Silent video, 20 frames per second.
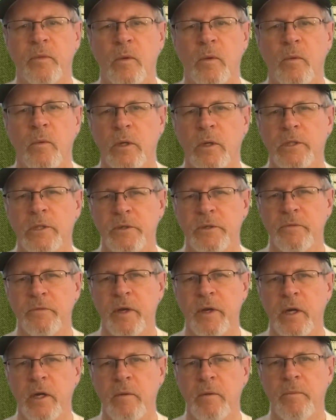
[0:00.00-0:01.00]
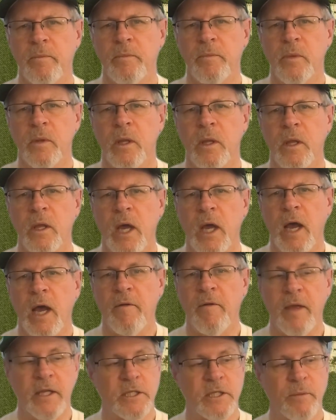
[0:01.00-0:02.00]
real severe.
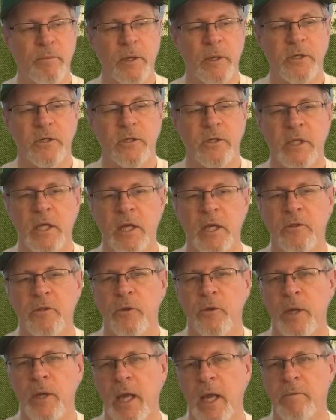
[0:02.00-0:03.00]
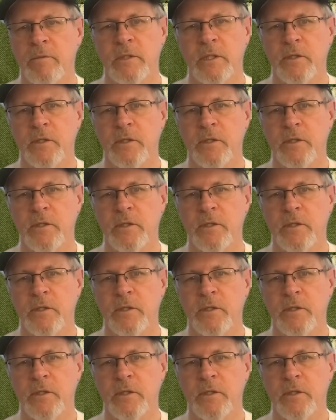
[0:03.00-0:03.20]
I've had some pitchers get through games